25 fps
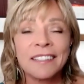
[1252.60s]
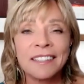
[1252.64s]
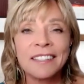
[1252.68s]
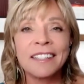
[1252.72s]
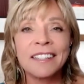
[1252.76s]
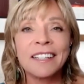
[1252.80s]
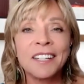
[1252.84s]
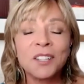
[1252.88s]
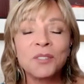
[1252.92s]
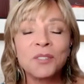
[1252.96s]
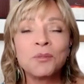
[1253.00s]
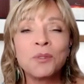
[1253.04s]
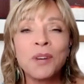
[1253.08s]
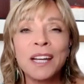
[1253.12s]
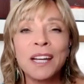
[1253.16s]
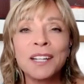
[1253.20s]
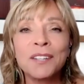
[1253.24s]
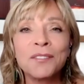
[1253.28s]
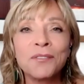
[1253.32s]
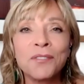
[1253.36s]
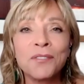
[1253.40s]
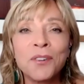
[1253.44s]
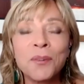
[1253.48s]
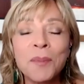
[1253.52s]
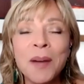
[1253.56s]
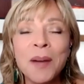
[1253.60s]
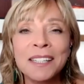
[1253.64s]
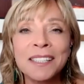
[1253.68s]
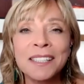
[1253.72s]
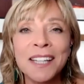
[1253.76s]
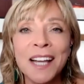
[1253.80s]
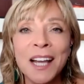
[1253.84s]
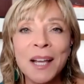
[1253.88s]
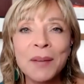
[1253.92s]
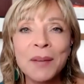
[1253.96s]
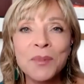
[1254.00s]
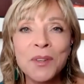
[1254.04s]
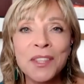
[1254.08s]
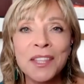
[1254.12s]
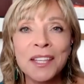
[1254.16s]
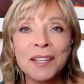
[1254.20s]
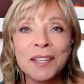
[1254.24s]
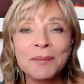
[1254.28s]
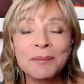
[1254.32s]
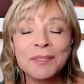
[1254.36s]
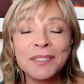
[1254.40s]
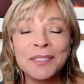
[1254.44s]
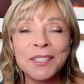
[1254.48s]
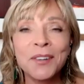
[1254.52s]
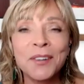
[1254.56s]
getting ready for my time with
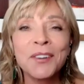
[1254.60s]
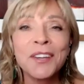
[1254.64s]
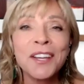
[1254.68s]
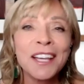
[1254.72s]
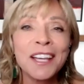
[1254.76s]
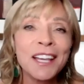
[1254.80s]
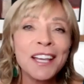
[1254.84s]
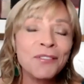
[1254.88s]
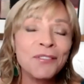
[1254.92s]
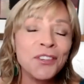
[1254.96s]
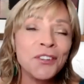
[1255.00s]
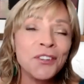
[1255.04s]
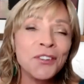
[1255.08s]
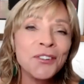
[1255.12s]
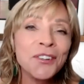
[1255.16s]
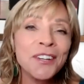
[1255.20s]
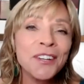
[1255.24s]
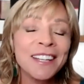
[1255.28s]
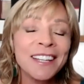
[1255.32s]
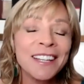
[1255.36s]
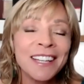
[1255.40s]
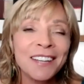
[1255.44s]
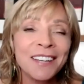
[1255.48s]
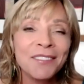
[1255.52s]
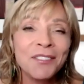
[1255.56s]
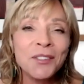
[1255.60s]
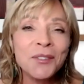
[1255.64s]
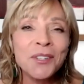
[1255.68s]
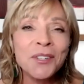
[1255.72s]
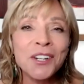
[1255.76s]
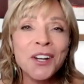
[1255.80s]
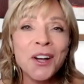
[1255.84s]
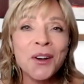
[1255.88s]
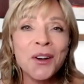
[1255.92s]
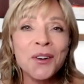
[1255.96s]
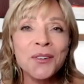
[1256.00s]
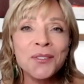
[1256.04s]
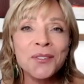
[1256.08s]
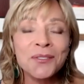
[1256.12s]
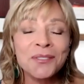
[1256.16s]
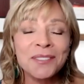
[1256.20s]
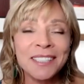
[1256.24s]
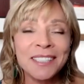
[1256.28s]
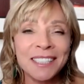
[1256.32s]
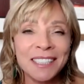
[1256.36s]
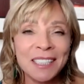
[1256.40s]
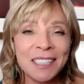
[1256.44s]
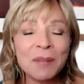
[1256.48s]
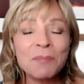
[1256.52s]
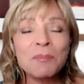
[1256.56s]
them so if you if you would go
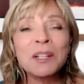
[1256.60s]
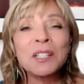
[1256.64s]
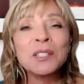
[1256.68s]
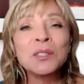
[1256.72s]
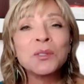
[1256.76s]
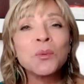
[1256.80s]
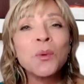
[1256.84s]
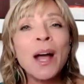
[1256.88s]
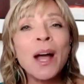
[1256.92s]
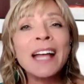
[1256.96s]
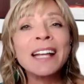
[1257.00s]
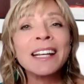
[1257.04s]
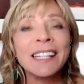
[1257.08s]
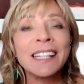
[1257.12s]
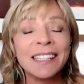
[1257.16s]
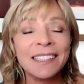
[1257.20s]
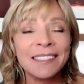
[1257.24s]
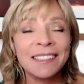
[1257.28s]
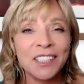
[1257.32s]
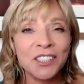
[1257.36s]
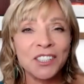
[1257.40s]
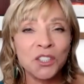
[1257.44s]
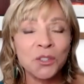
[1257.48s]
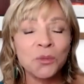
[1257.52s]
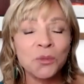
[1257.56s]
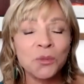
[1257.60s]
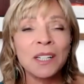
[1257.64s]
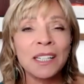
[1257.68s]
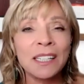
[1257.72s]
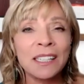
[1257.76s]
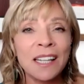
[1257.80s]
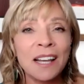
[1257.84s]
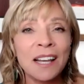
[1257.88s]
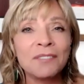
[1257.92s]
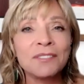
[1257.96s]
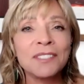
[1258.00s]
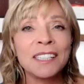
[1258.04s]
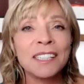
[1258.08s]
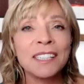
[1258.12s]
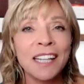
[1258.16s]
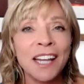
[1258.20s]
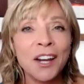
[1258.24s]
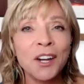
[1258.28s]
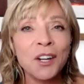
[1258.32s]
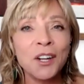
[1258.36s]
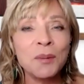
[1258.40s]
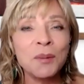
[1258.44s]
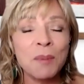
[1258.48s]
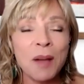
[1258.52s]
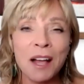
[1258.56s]
to somebody's wedding that you really loved and
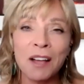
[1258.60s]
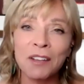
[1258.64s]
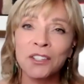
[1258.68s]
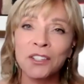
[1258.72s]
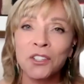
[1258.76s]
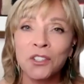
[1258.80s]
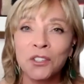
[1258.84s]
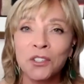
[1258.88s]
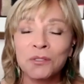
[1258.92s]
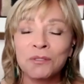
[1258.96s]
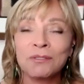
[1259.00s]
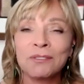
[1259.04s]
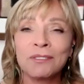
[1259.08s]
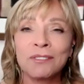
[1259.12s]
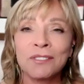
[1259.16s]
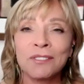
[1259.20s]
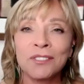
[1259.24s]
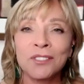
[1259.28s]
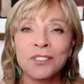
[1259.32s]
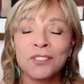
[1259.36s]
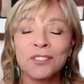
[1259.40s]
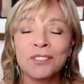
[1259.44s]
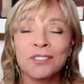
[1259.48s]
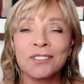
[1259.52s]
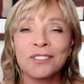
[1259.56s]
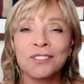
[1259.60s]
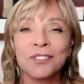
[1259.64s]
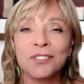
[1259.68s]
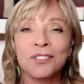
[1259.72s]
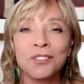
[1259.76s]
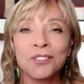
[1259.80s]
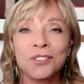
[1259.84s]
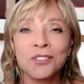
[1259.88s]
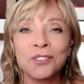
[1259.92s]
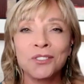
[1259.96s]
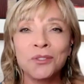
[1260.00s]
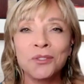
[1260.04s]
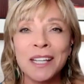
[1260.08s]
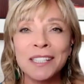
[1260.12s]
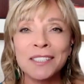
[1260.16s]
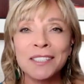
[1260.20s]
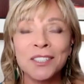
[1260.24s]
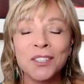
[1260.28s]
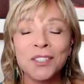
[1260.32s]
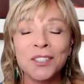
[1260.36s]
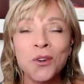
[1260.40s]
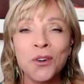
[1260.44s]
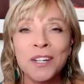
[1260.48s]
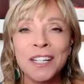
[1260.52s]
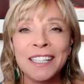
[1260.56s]
cared about you dress
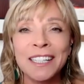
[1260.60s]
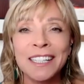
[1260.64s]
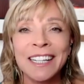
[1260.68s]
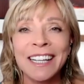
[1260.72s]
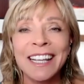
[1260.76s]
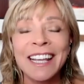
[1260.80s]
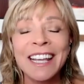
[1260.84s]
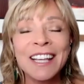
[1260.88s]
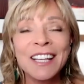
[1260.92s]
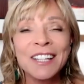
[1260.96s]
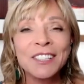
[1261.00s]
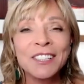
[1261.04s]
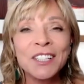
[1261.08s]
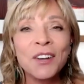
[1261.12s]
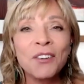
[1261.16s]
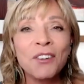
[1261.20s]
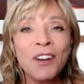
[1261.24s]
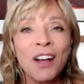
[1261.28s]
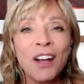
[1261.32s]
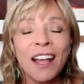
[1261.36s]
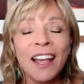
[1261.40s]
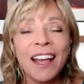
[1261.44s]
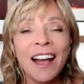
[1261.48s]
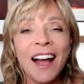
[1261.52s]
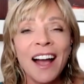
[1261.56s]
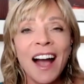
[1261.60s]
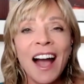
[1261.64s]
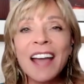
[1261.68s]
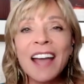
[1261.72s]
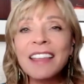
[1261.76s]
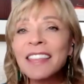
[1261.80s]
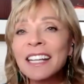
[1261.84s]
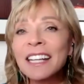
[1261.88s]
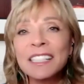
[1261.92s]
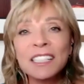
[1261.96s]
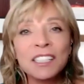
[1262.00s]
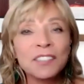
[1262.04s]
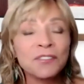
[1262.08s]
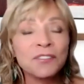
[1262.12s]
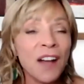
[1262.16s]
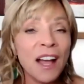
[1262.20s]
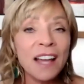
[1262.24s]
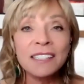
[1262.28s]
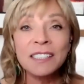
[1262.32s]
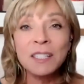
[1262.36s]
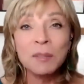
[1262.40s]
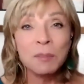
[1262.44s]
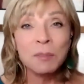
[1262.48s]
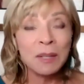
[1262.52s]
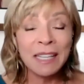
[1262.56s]
accordingly. So I think it's
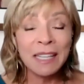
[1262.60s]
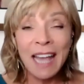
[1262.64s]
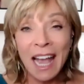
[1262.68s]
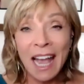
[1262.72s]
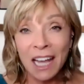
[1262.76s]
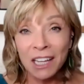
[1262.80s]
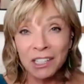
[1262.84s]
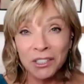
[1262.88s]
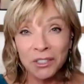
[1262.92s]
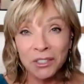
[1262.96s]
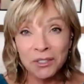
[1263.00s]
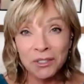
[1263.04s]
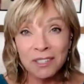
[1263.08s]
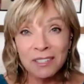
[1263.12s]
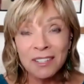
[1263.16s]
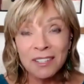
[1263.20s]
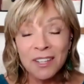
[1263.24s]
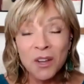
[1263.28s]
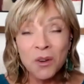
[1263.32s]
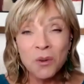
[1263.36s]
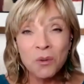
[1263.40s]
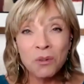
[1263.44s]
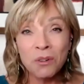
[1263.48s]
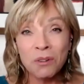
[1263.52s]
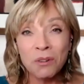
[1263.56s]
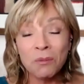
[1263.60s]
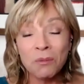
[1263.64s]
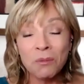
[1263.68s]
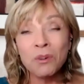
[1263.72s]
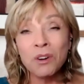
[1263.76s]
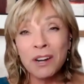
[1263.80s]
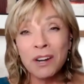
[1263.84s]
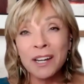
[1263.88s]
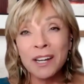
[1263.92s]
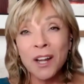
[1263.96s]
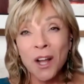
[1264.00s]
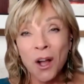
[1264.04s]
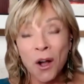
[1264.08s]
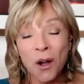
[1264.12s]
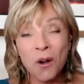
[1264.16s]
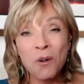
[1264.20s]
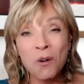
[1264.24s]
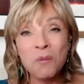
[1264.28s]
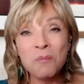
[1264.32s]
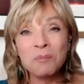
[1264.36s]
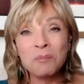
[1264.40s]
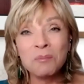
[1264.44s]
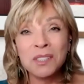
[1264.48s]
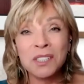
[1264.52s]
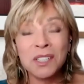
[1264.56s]
fine to be casual. We're, we're at home,